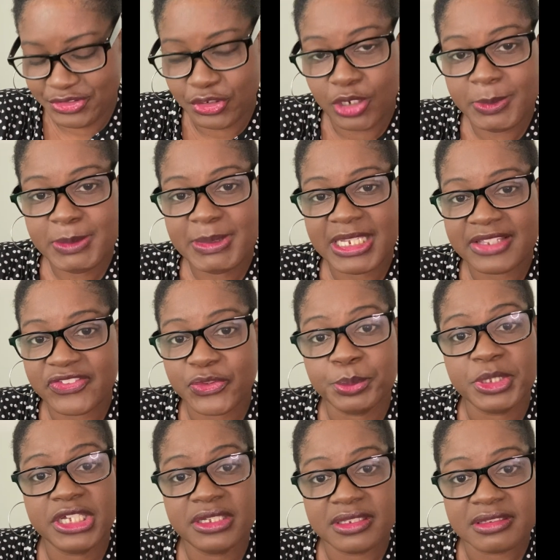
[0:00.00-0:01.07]
y'all be making
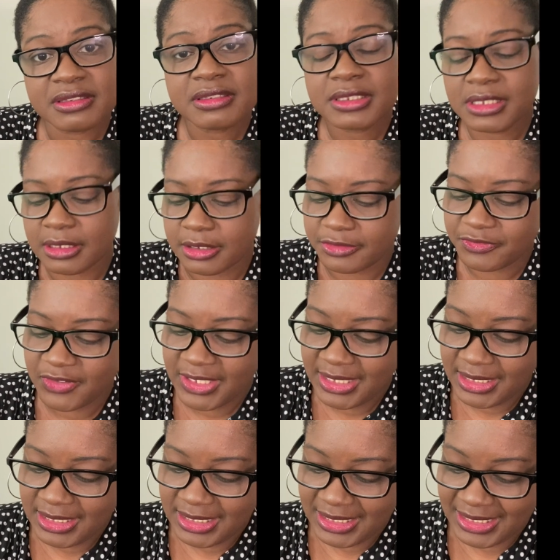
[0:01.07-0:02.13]
some good stuff
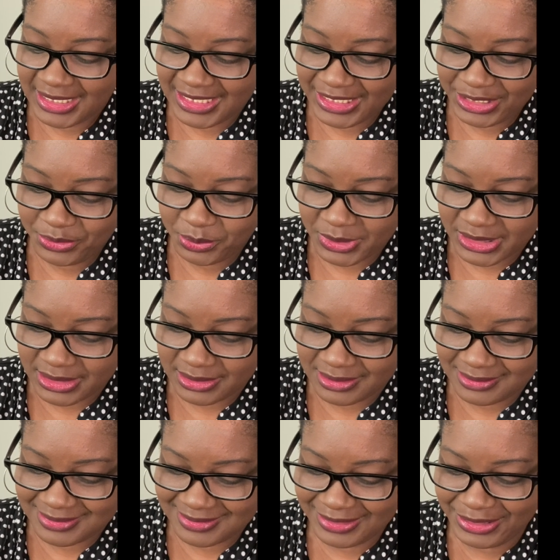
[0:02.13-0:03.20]

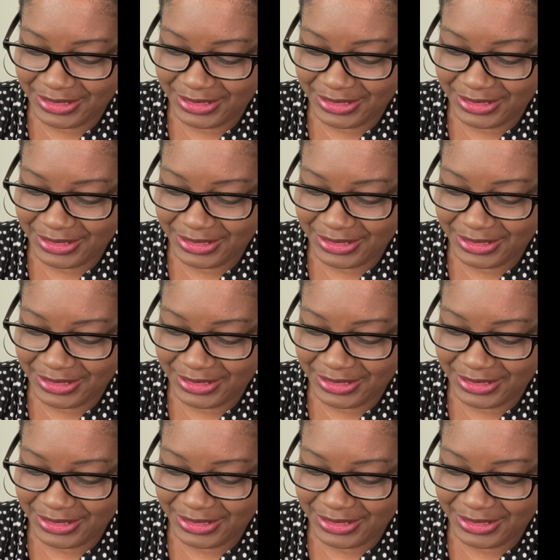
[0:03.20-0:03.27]
anyways,